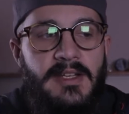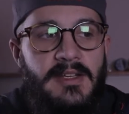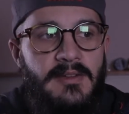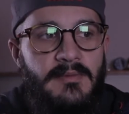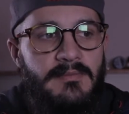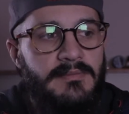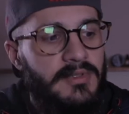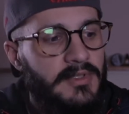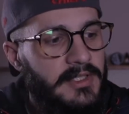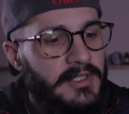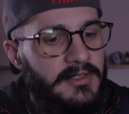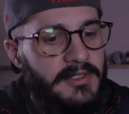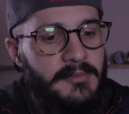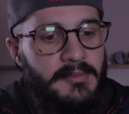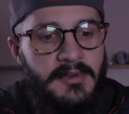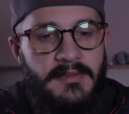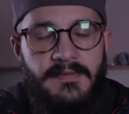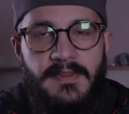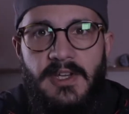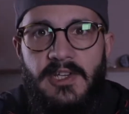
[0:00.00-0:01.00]
completely
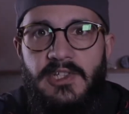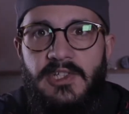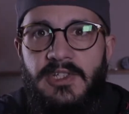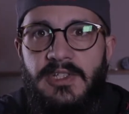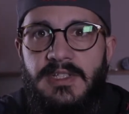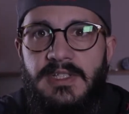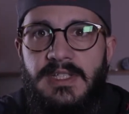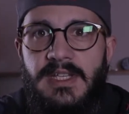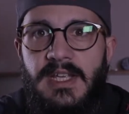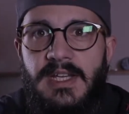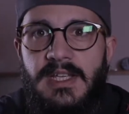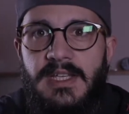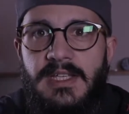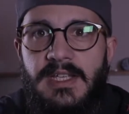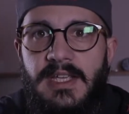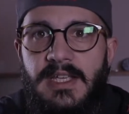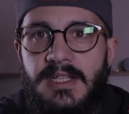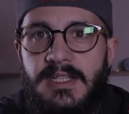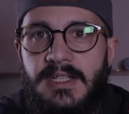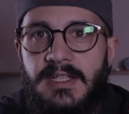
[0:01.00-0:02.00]
professional
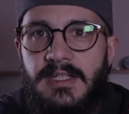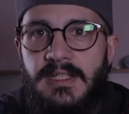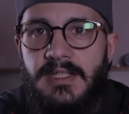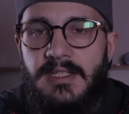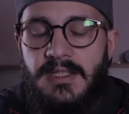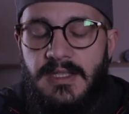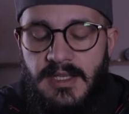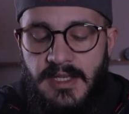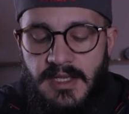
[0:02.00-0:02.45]
setting, and uh,